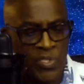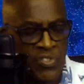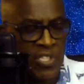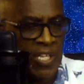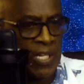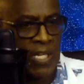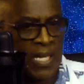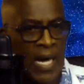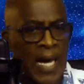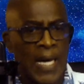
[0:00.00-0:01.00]
we see
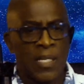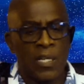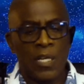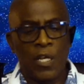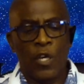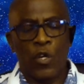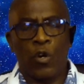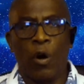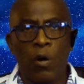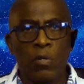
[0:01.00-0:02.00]
God
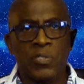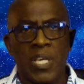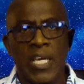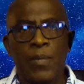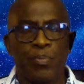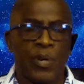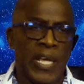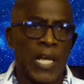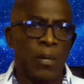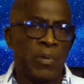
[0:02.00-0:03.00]
calls
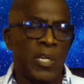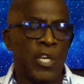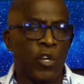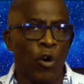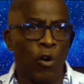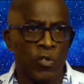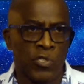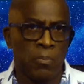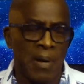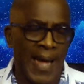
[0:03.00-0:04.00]
Abraham, and he
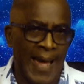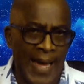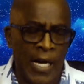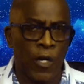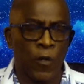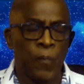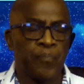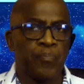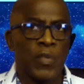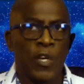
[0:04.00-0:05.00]
calls him
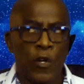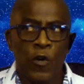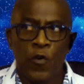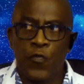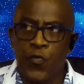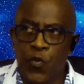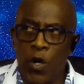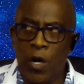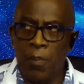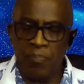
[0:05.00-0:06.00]
out
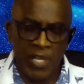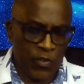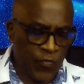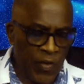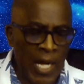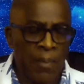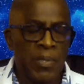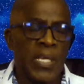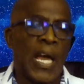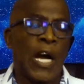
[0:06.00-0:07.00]
from his
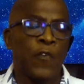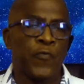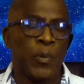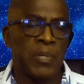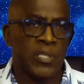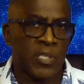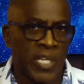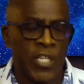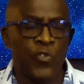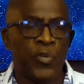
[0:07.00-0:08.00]
family, out from his
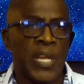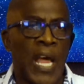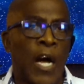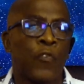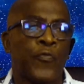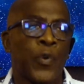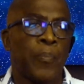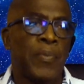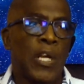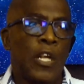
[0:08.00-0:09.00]
kindred, out
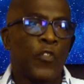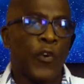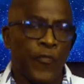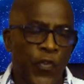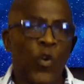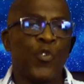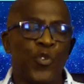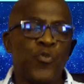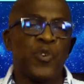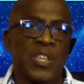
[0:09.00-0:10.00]
from the
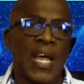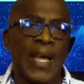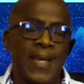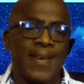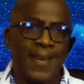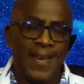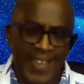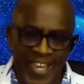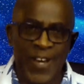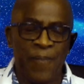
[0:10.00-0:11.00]
folk who were like
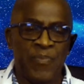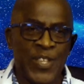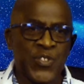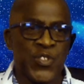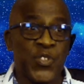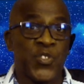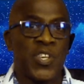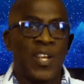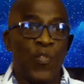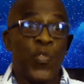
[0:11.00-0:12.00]
him. This
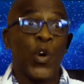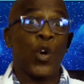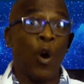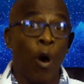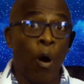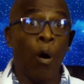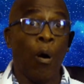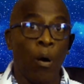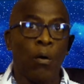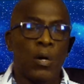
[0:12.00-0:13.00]
is the
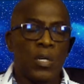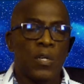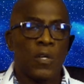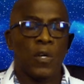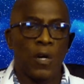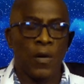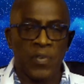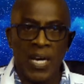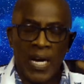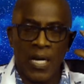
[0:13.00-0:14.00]
call
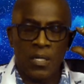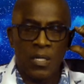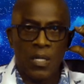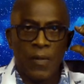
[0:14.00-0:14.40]
of God.